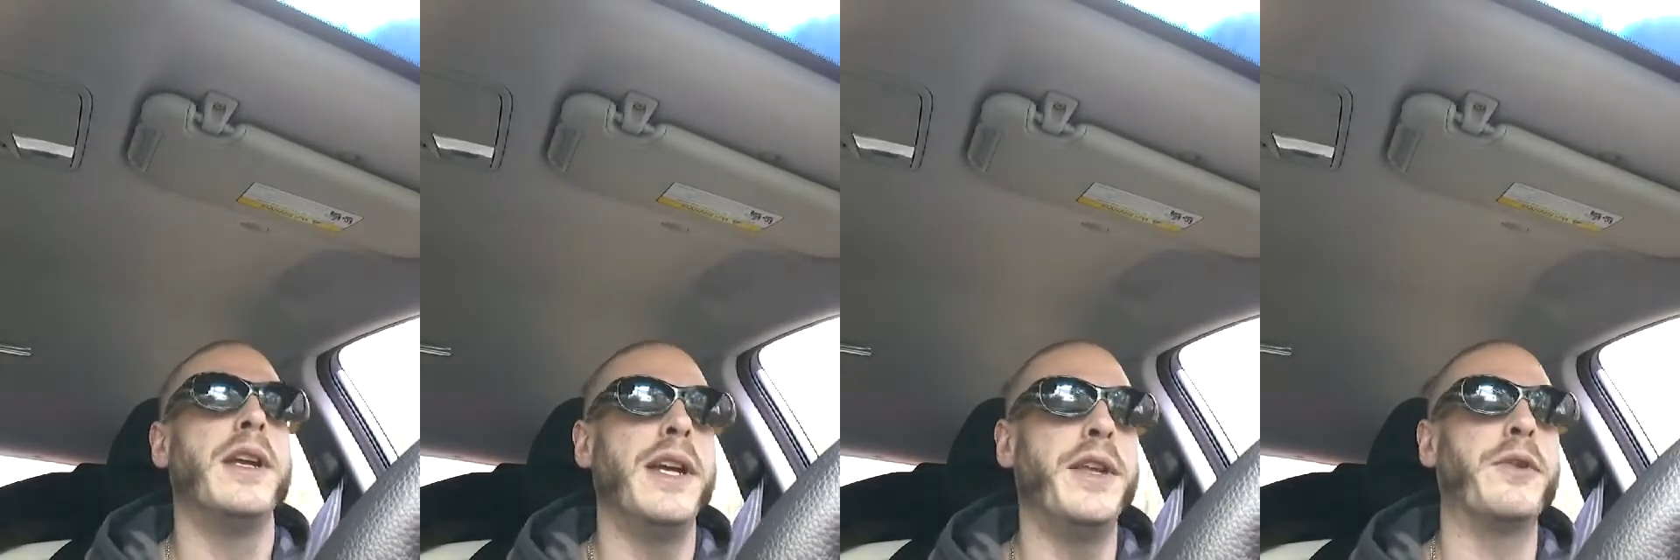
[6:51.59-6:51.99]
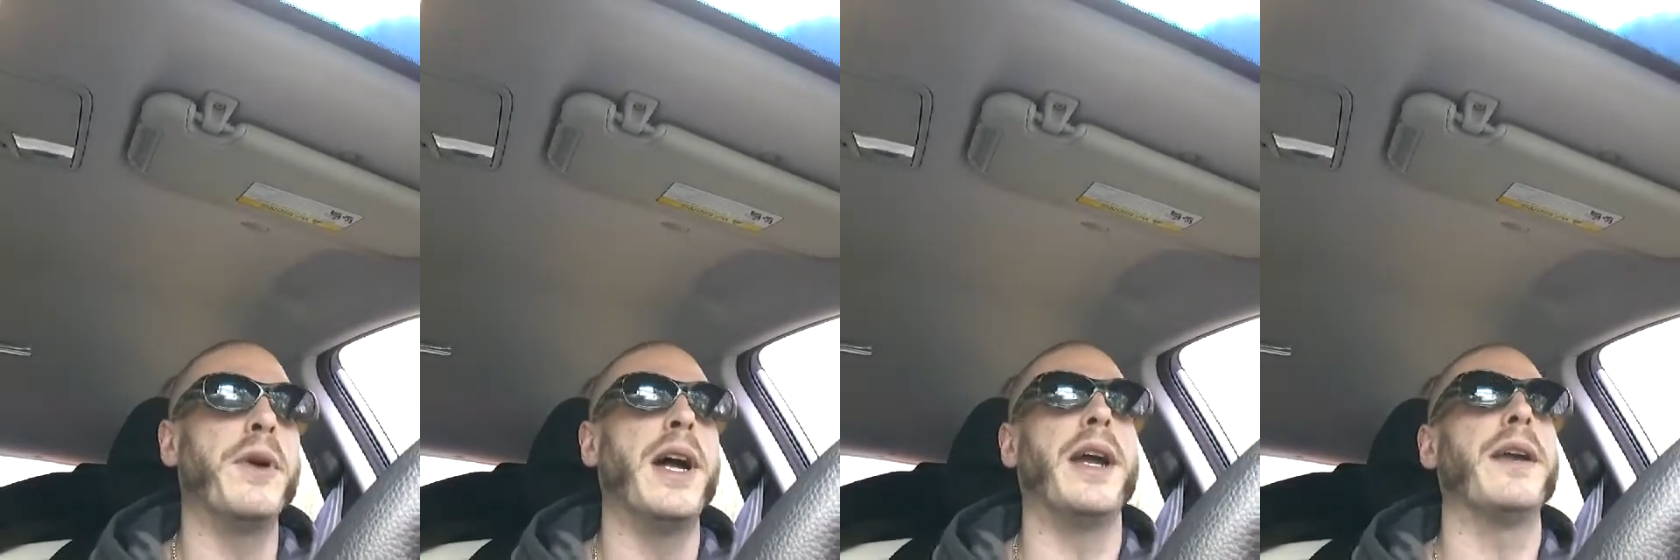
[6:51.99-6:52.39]
Either
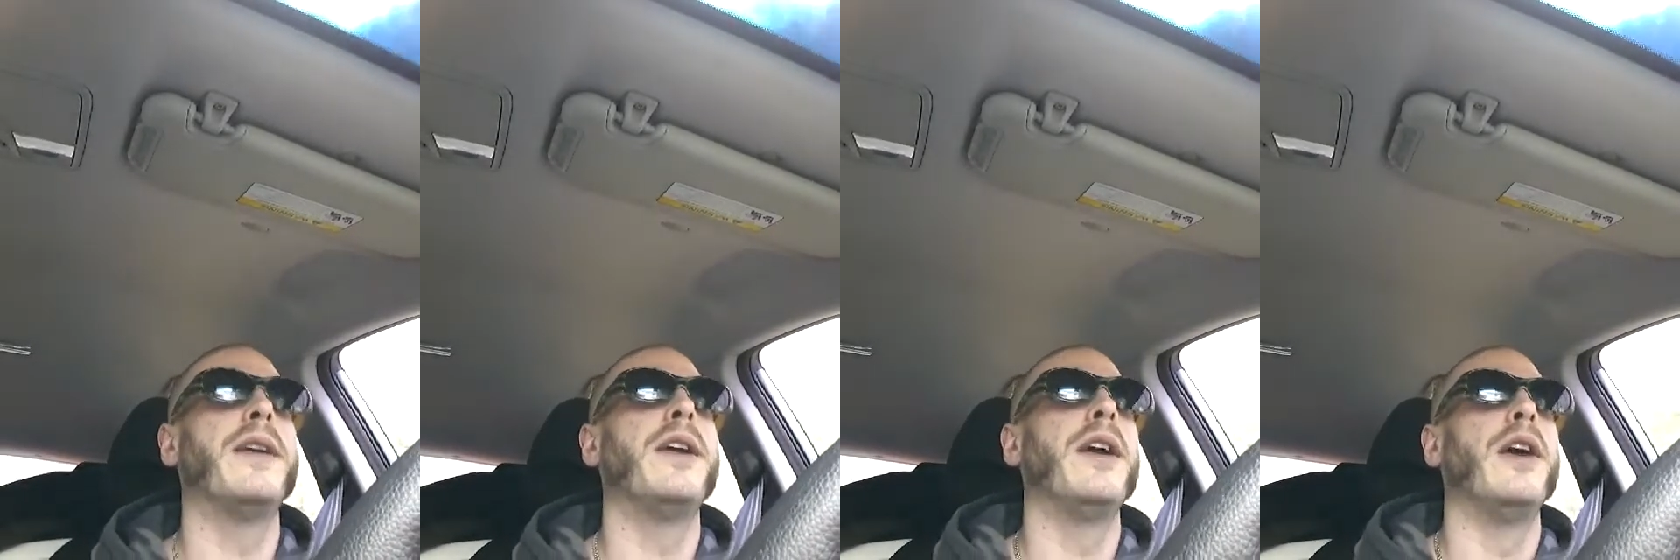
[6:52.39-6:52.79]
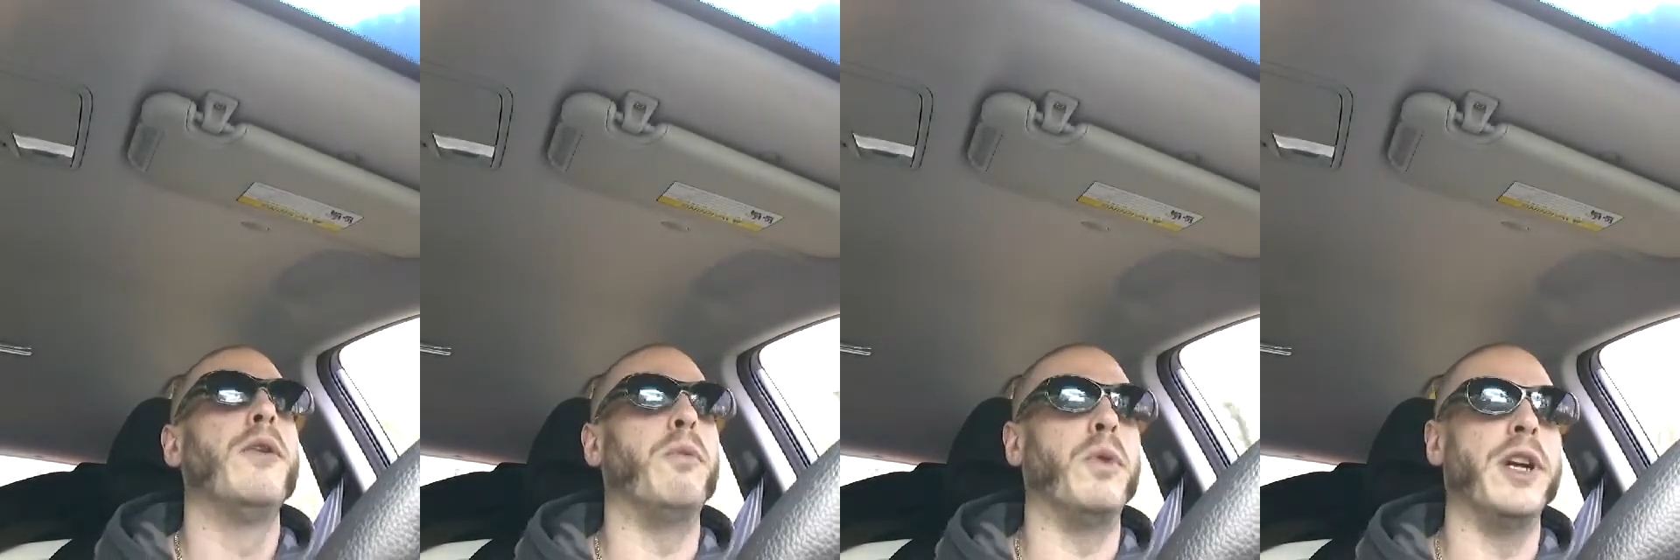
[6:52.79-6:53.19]
way,
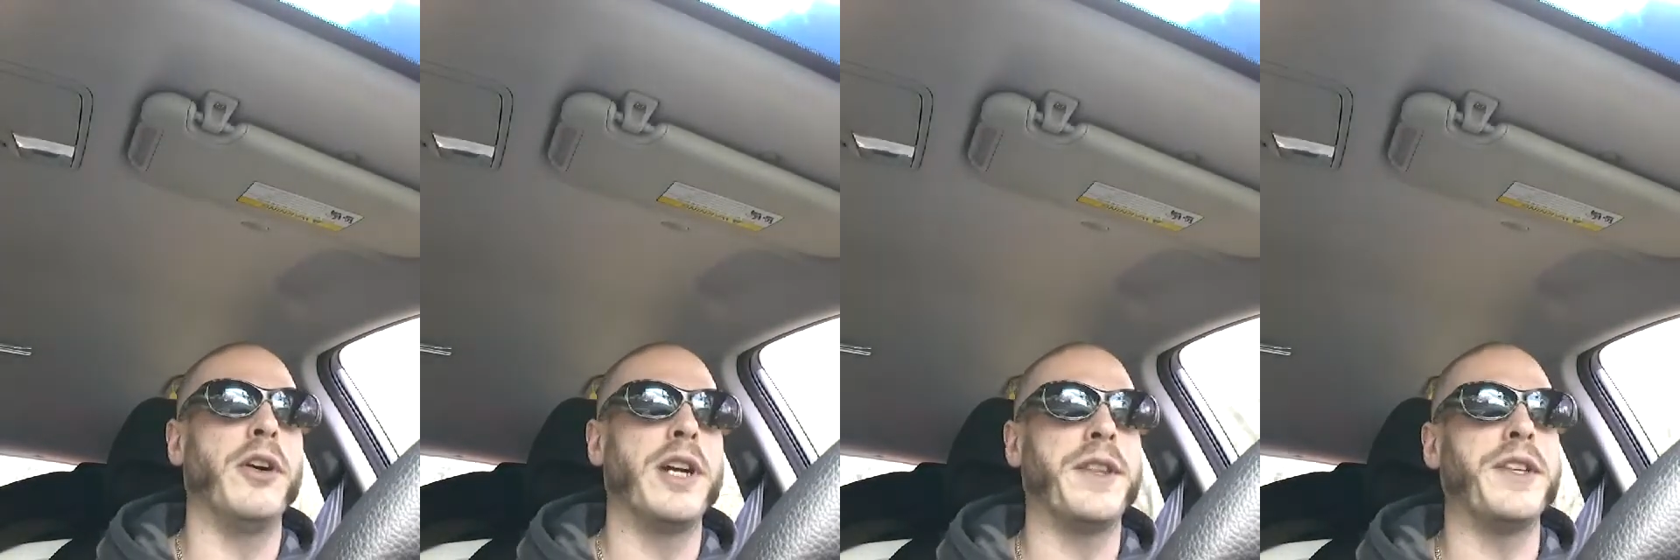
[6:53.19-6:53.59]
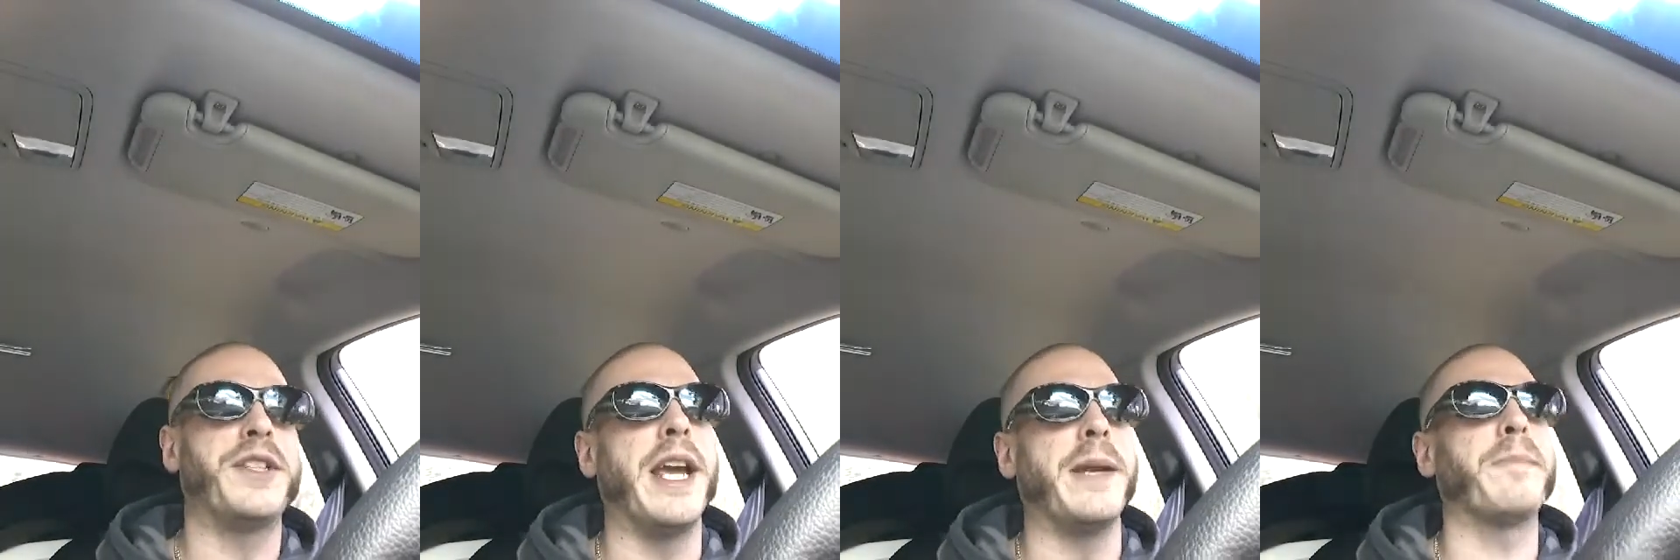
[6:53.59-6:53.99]
we all got the
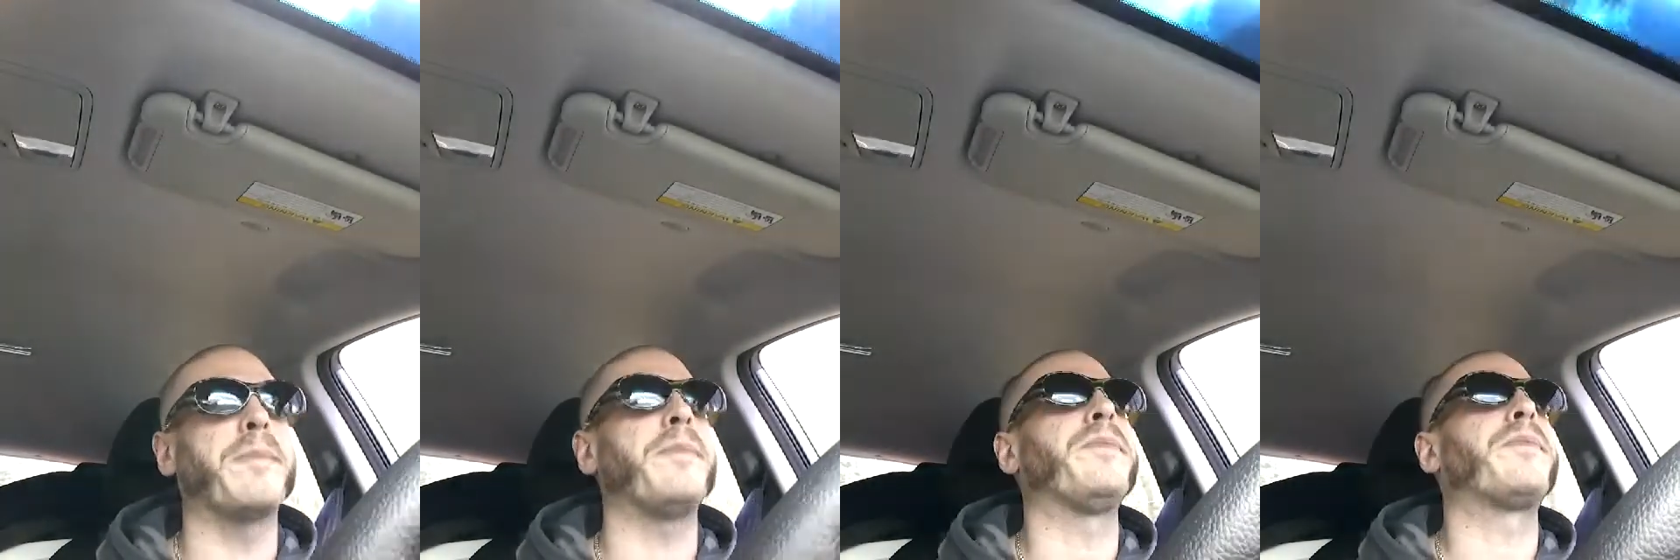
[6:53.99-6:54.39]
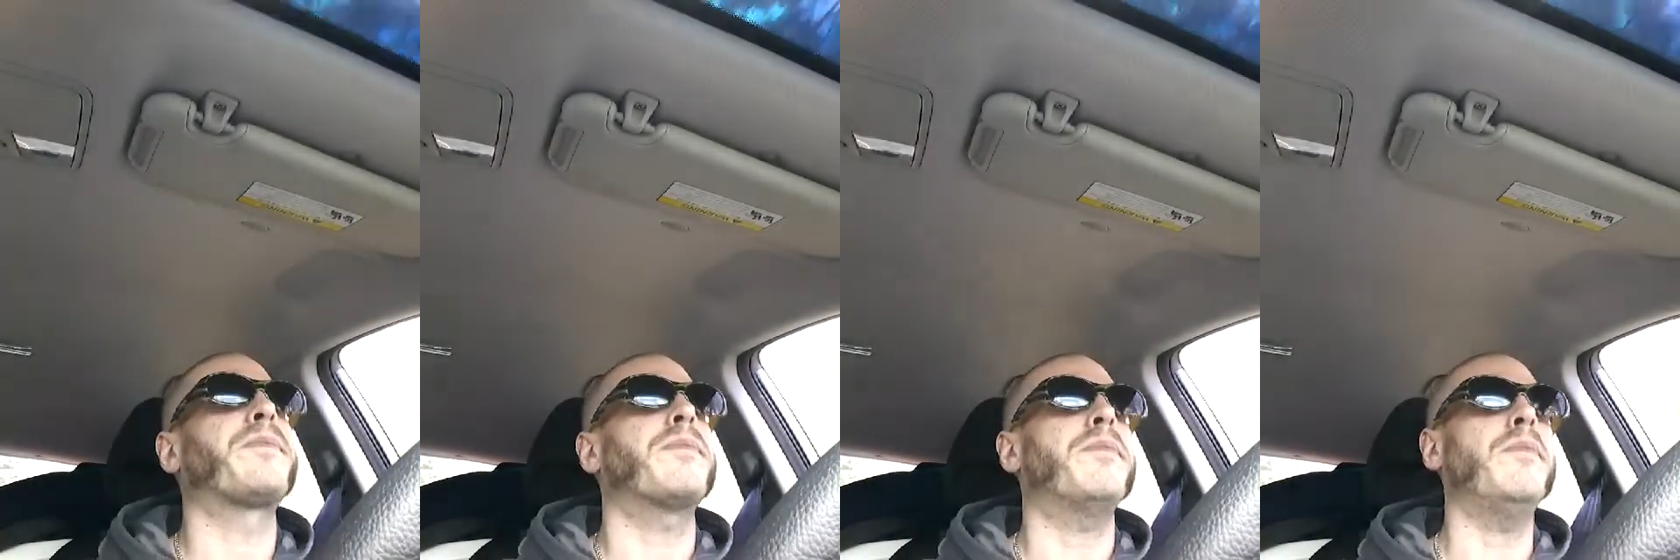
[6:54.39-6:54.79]
taint,
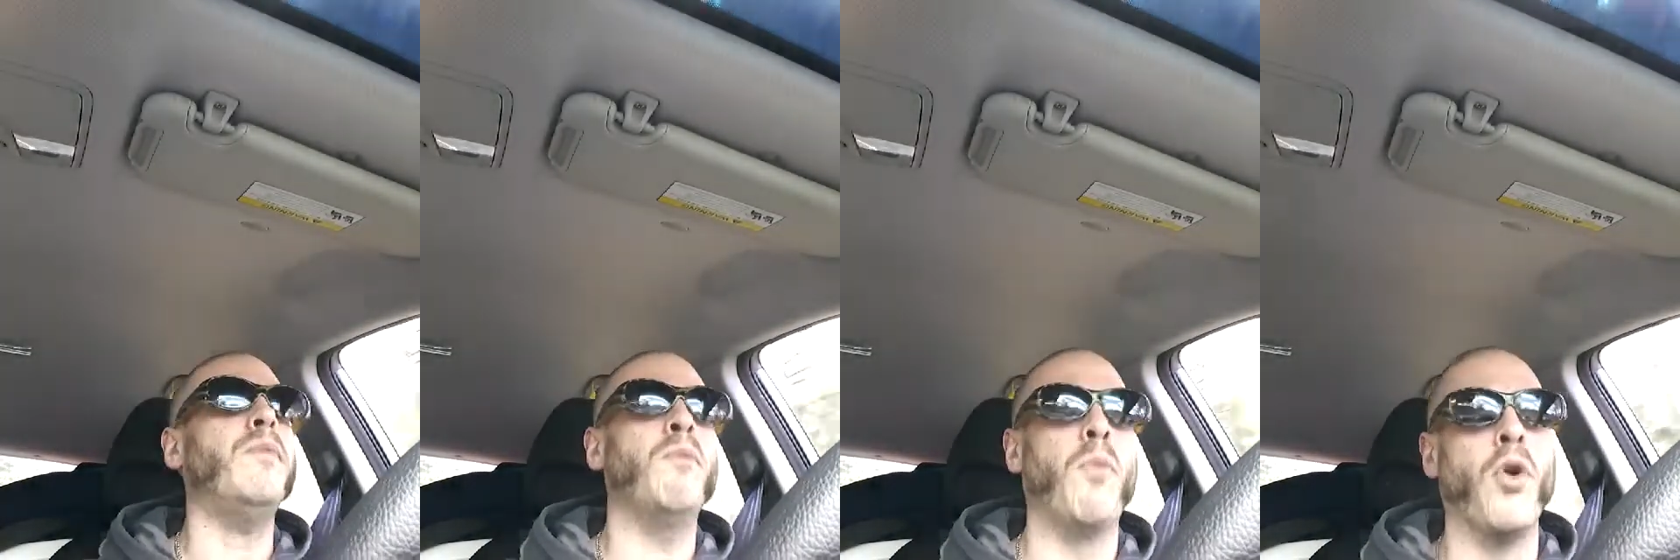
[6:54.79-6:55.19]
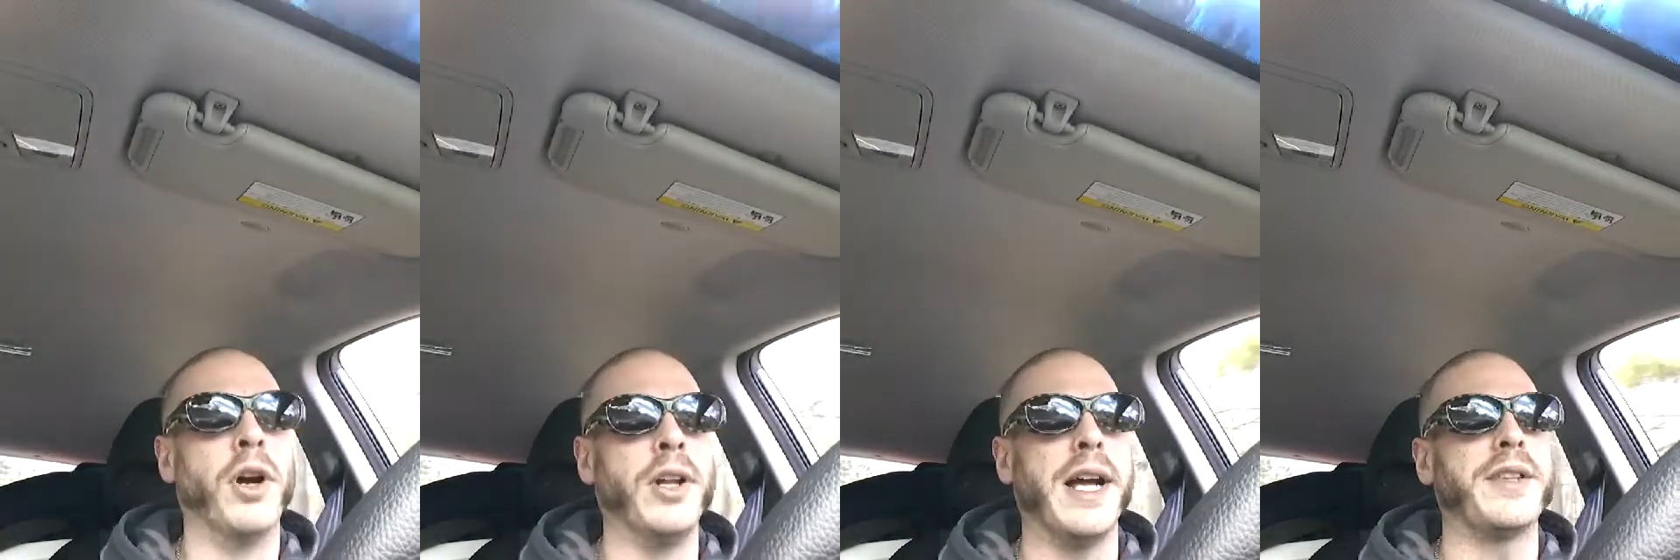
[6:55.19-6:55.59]
more
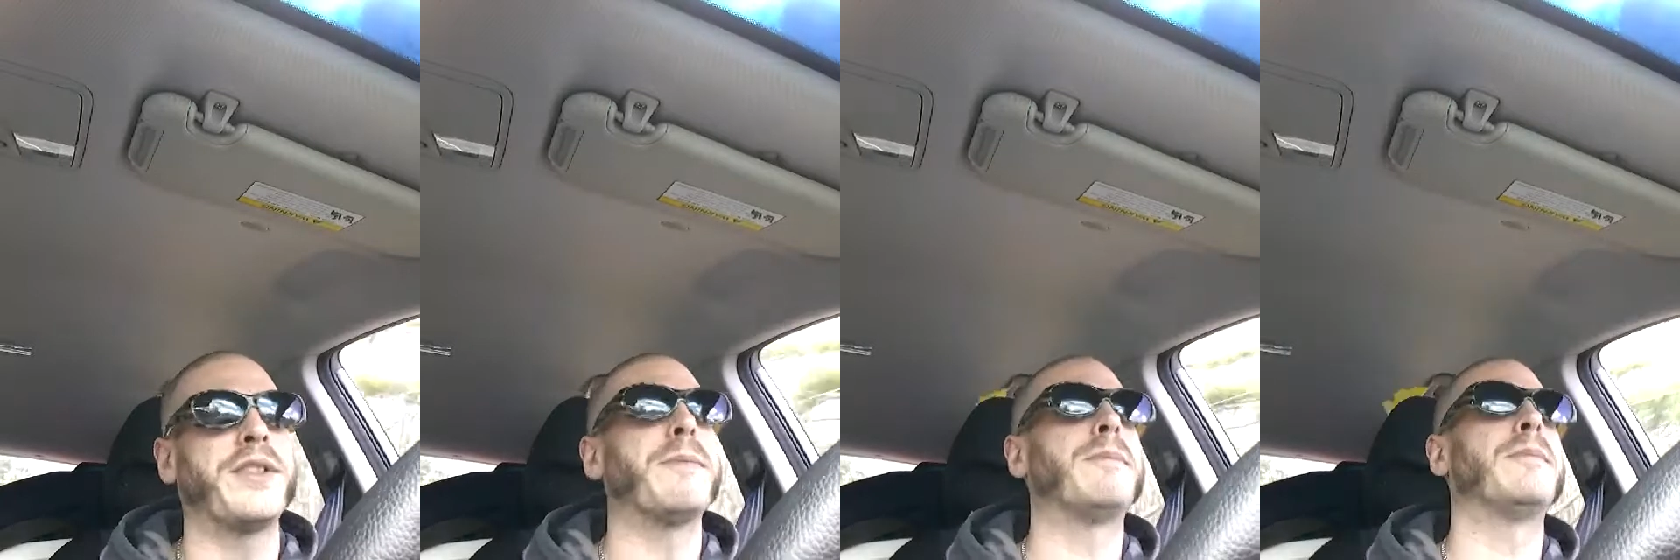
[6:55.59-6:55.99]
or less.